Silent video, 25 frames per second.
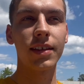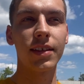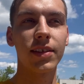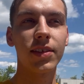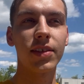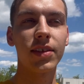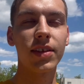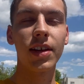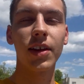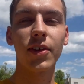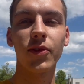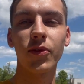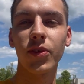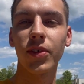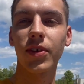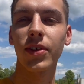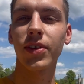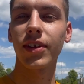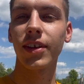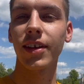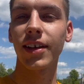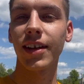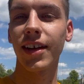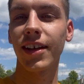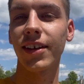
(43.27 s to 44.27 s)
Never
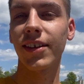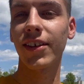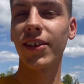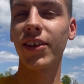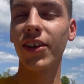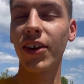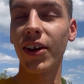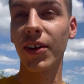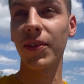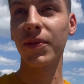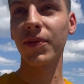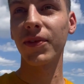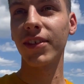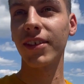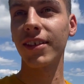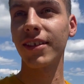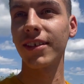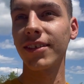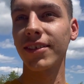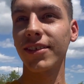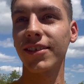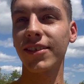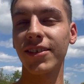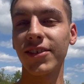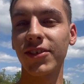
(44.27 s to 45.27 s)
really had the
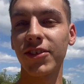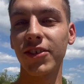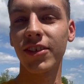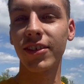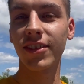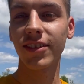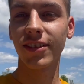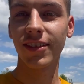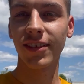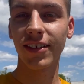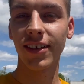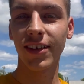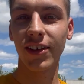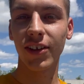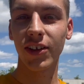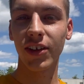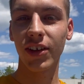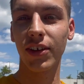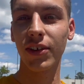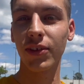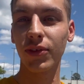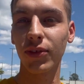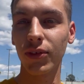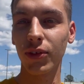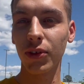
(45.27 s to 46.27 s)
confidence to just
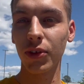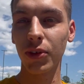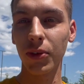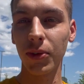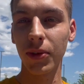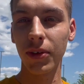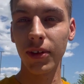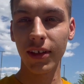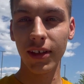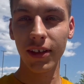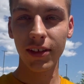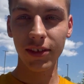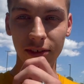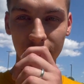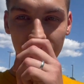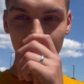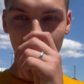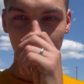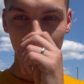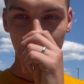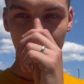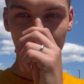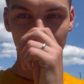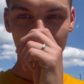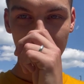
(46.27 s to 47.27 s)
go through with it, so
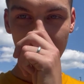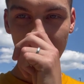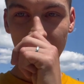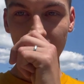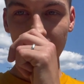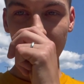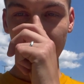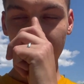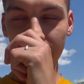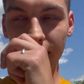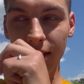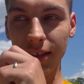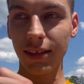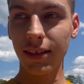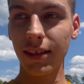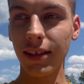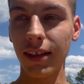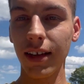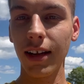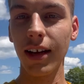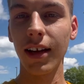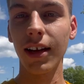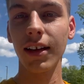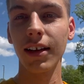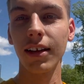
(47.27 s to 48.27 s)

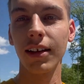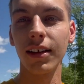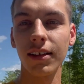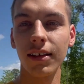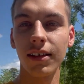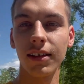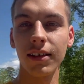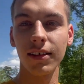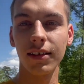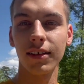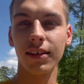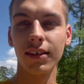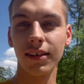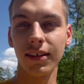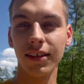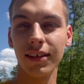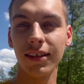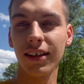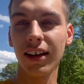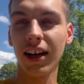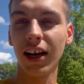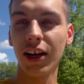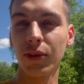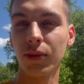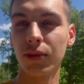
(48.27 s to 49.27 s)
today
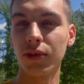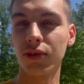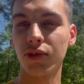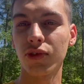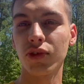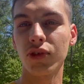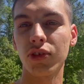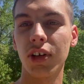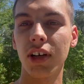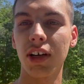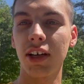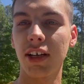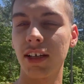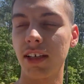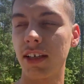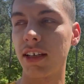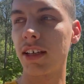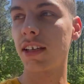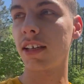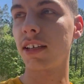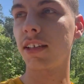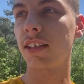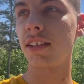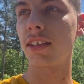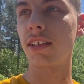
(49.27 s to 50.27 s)
I will try again.